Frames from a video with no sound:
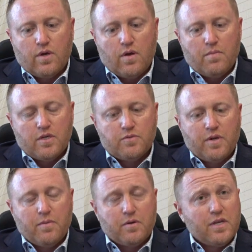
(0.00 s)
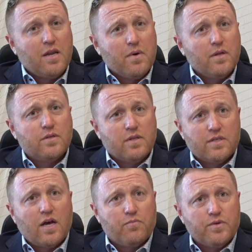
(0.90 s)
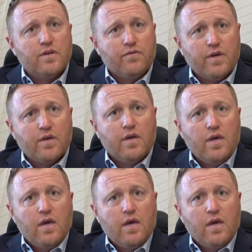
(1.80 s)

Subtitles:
I spent about 10 months in the South Pacific,